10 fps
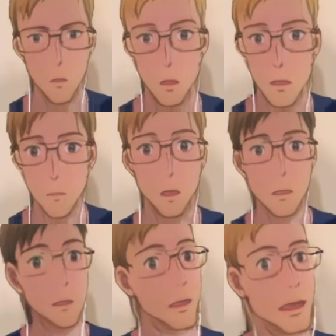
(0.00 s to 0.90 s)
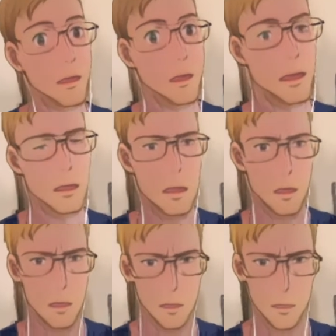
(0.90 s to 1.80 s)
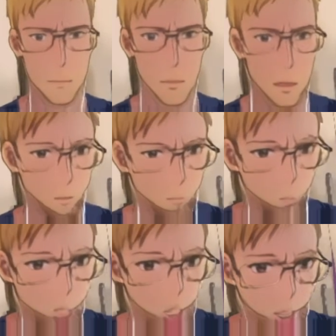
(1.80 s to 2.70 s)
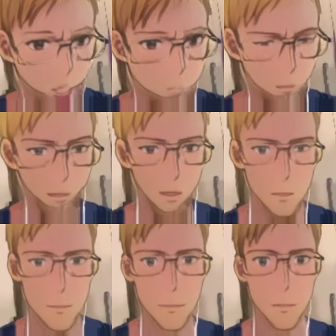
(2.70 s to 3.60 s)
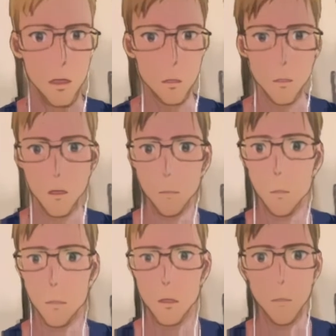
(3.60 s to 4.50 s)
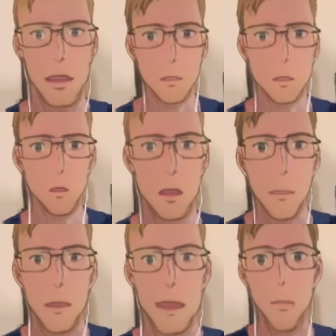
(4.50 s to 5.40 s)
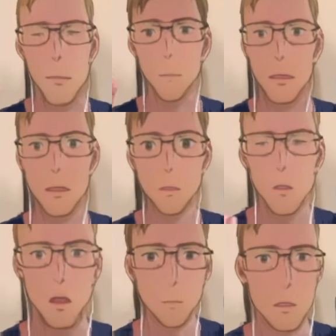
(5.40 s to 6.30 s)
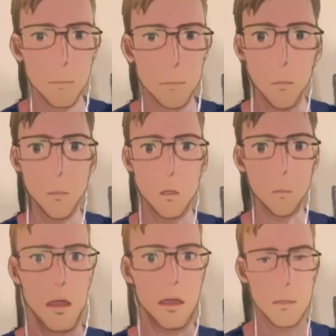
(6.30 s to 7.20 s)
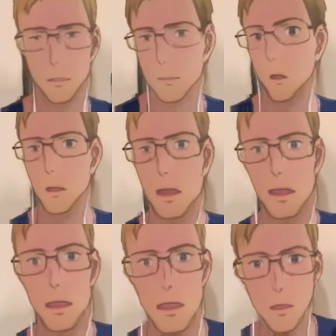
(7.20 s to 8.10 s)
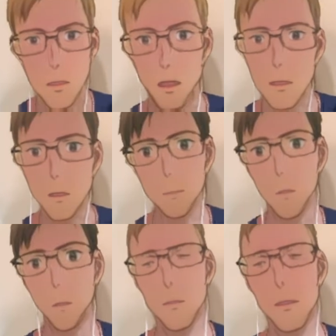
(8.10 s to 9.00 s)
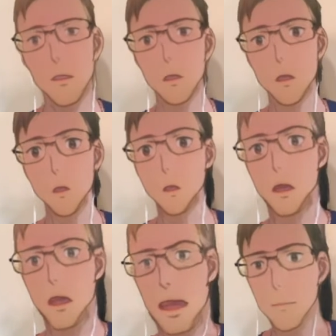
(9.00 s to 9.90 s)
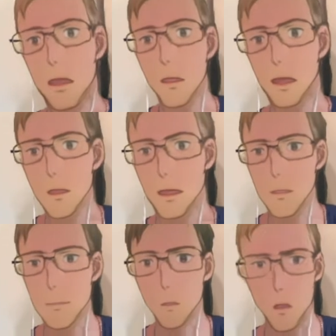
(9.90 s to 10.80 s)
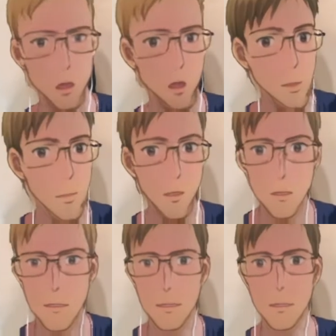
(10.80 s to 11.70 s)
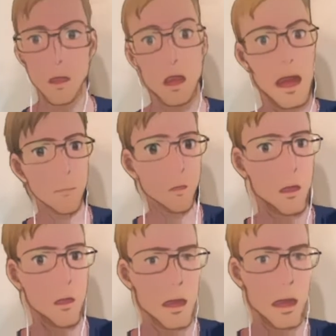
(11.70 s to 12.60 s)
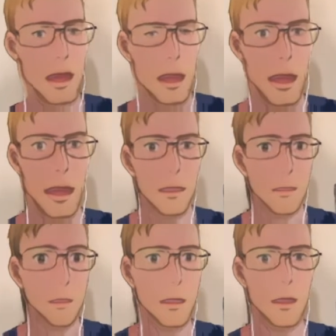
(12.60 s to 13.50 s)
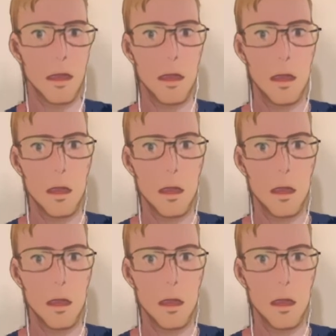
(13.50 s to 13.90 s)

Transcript: all the ones that Bitcoin Merge has, but they have also very popular miners. So let's talk about the popular miners. As far as I saw it, the popular miners are currently Antminer S19 Pro, S19J Pro, and the